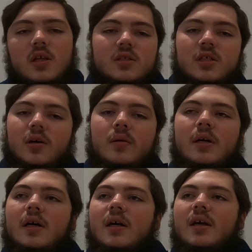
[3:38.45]
So
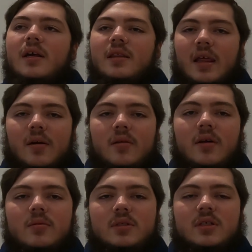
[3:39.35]

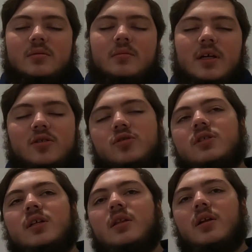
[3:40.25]
that was an
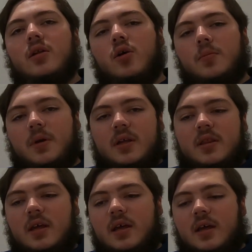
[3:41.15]
interesting little opening
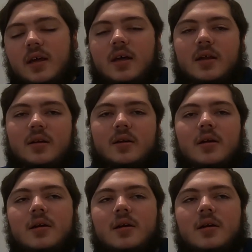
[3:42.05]
thing, and